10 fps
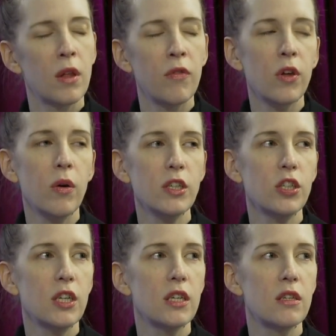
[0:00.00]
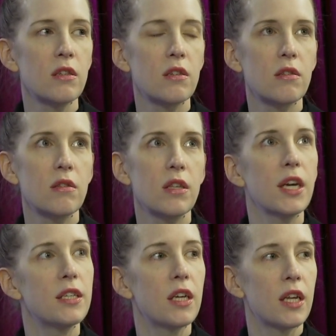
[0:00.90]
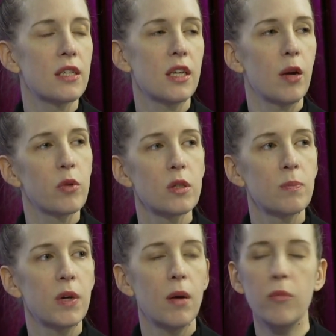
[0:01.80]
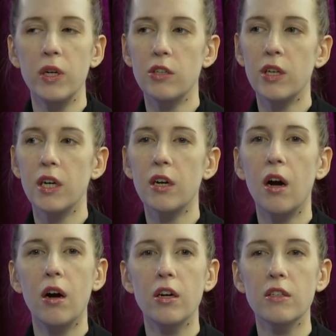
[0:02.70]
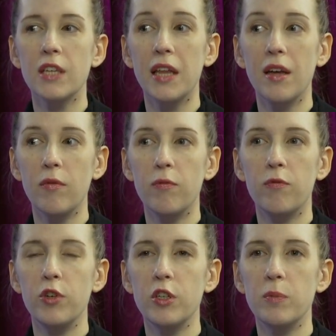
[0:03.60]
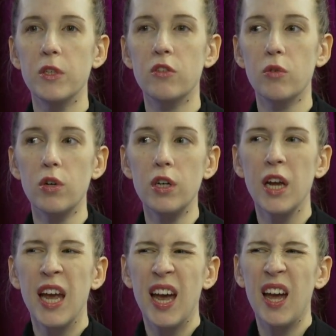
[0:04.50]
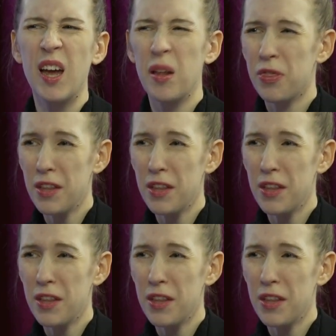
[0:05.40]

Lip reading: if the question is the idea that as cameras become more integrated to cars, can that footage be stored? And it